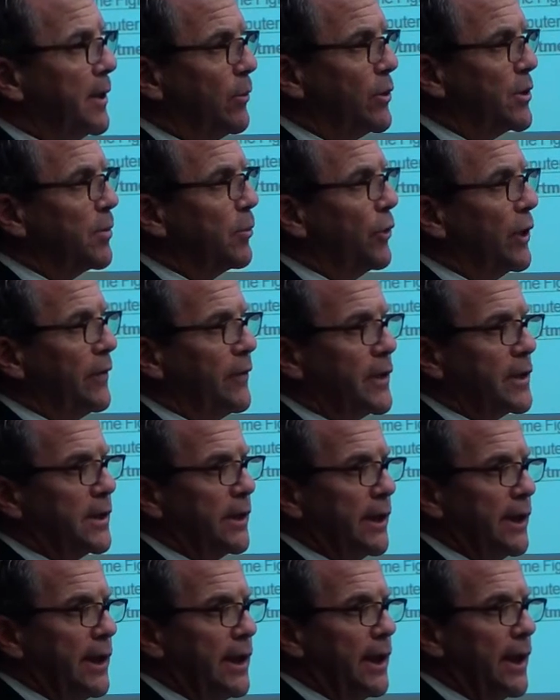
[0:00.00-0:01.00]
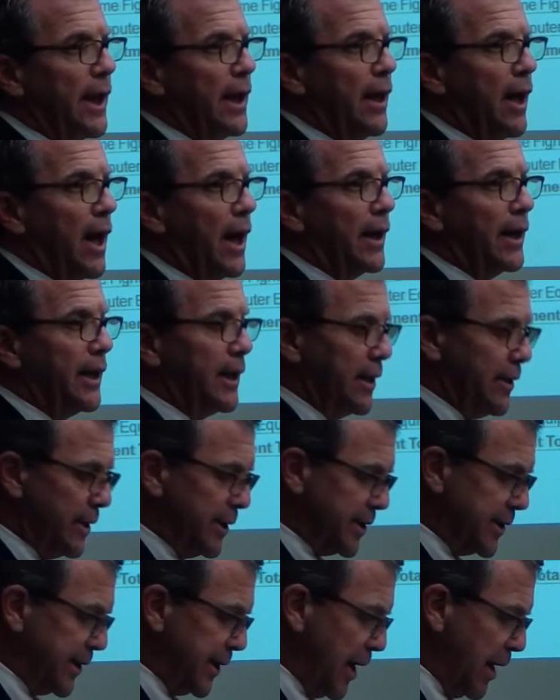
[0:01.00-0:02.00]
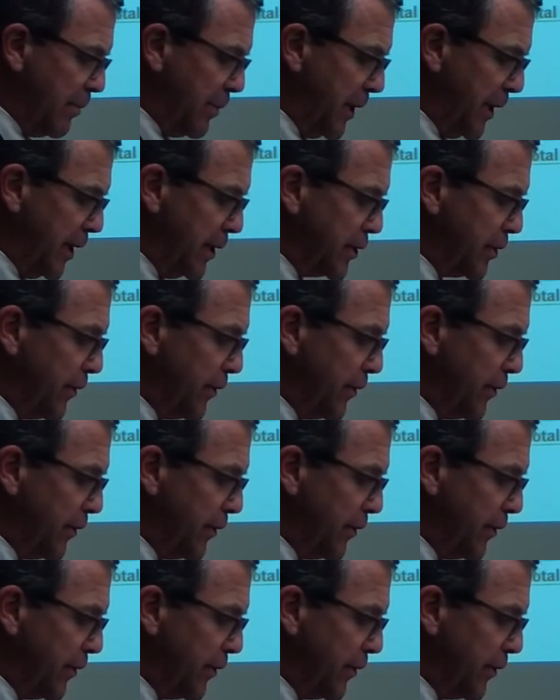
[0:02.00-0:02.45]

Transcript: that was previously not in the CIP.